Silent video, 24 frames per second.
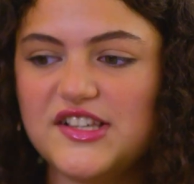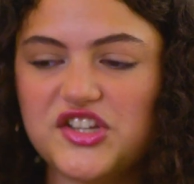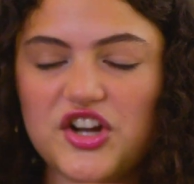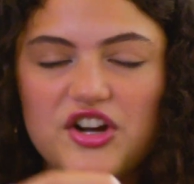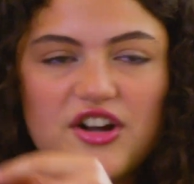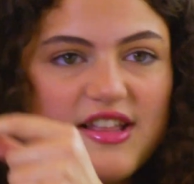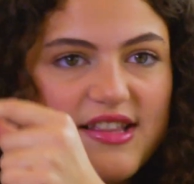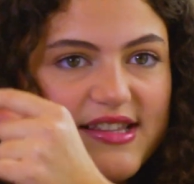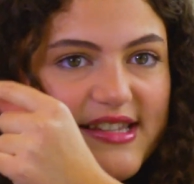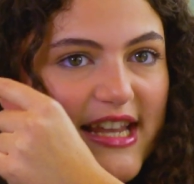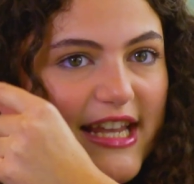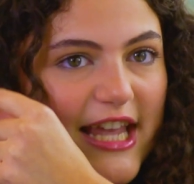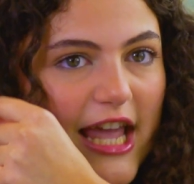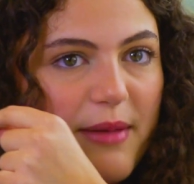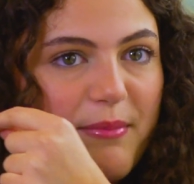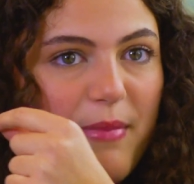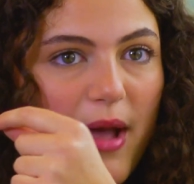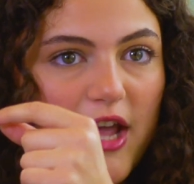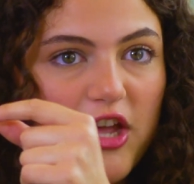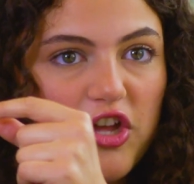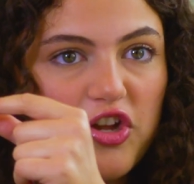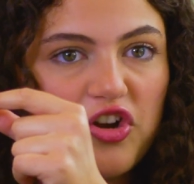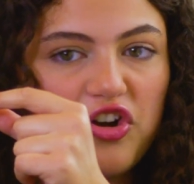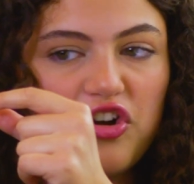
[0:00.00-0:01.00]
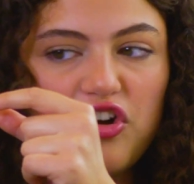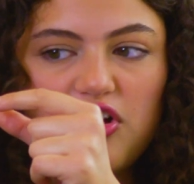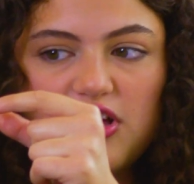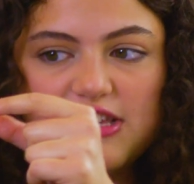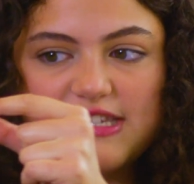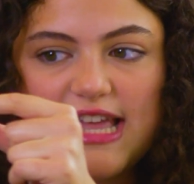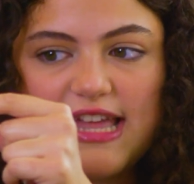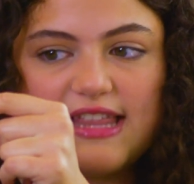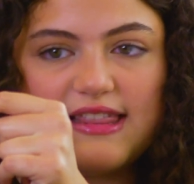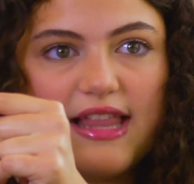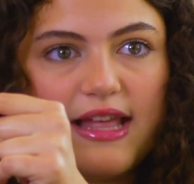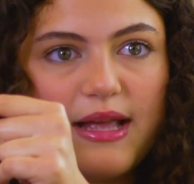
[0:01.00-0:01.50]
started taking my curls
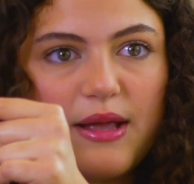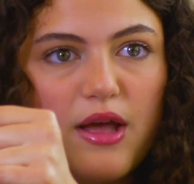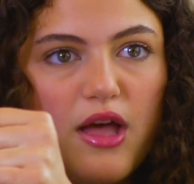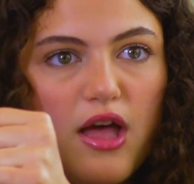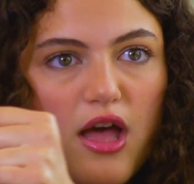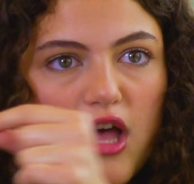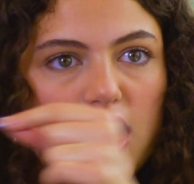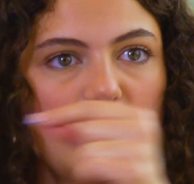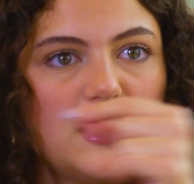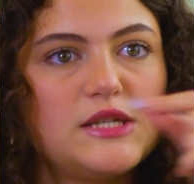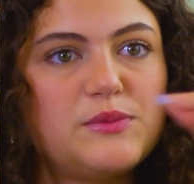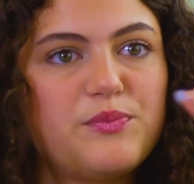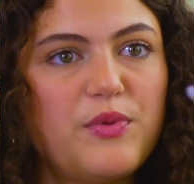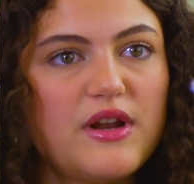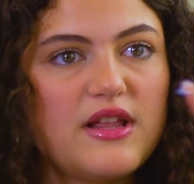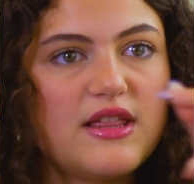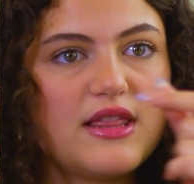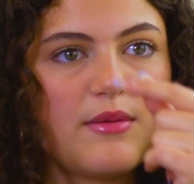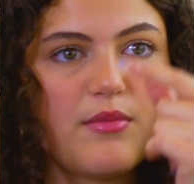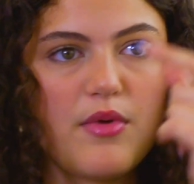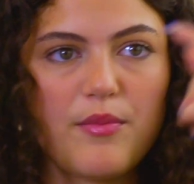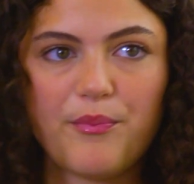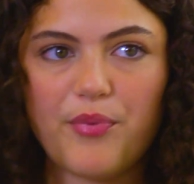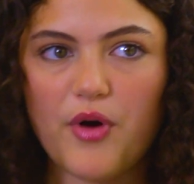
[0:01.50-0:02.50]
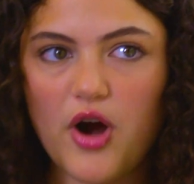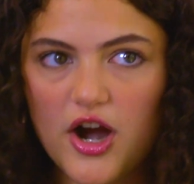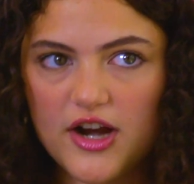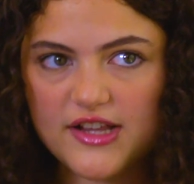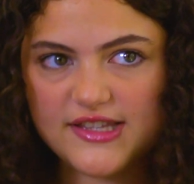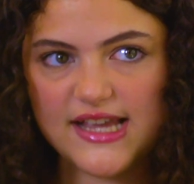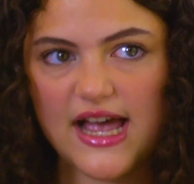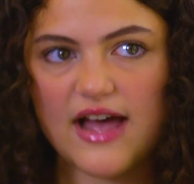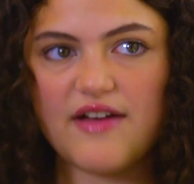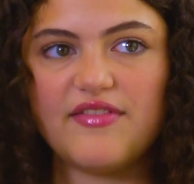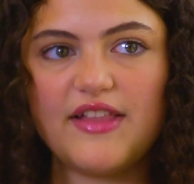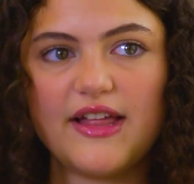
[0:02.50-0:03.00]
and like spreading them apart
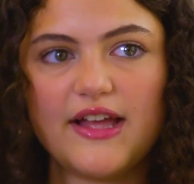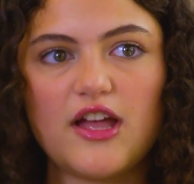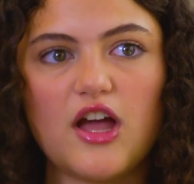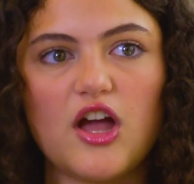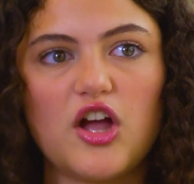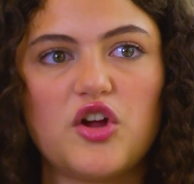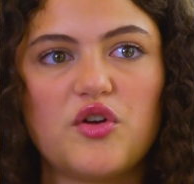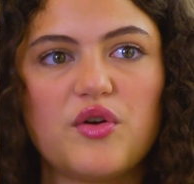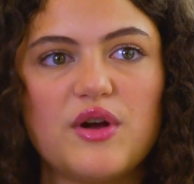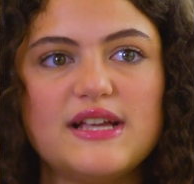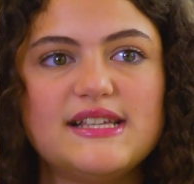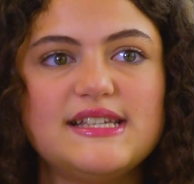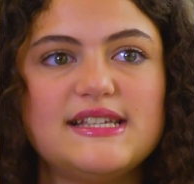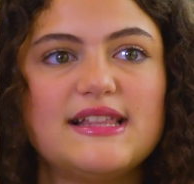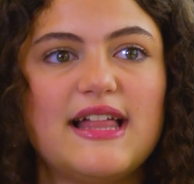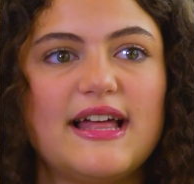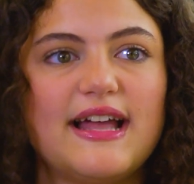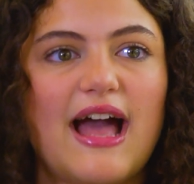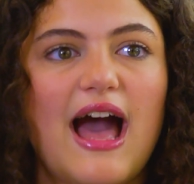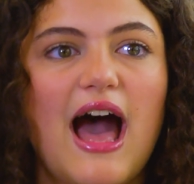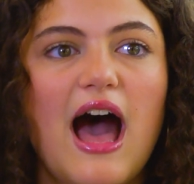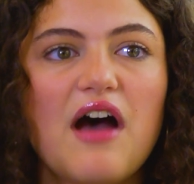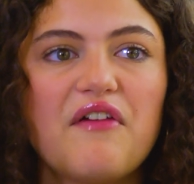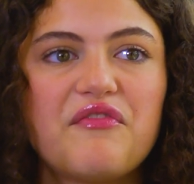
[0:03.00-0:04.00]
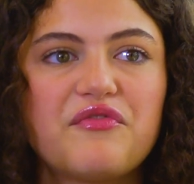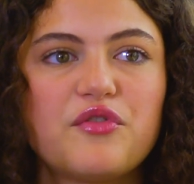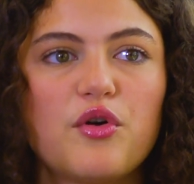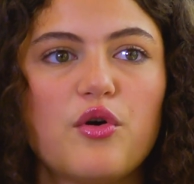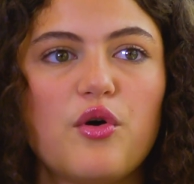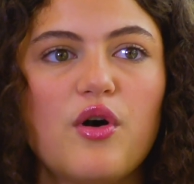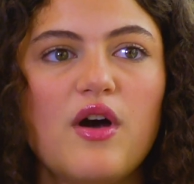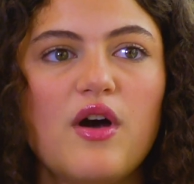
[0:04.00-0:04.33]
to have like a crazy like afro.